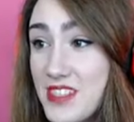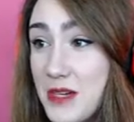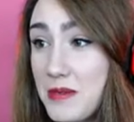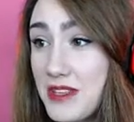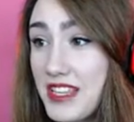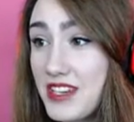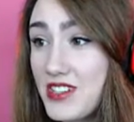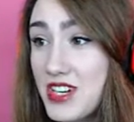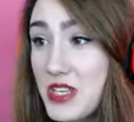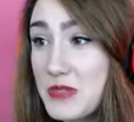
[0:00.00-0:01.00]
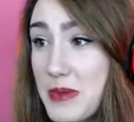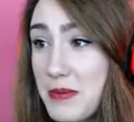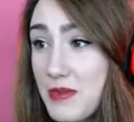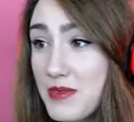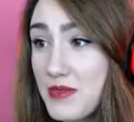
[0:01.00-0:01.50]
I'll like try to use my
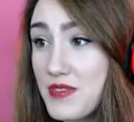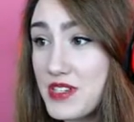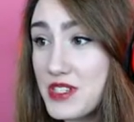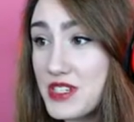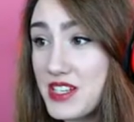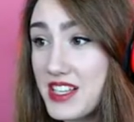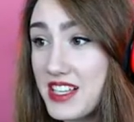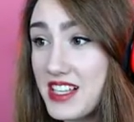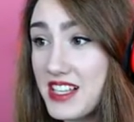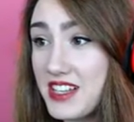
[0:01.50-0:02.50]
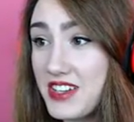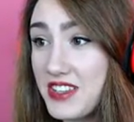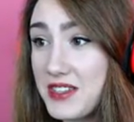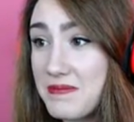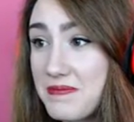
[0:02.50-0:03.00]
fluffy fish to click on
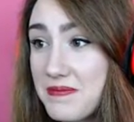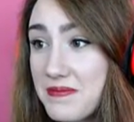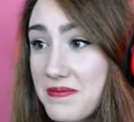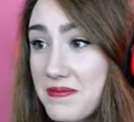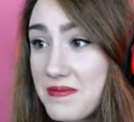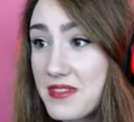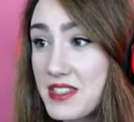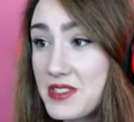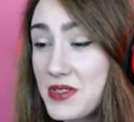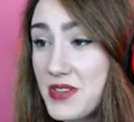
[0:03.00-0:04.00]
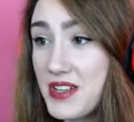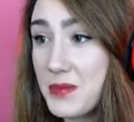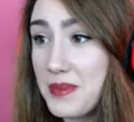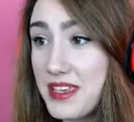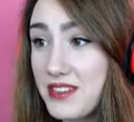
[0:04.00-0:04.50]
it. So I'll
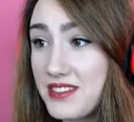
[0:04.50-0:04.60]
kill,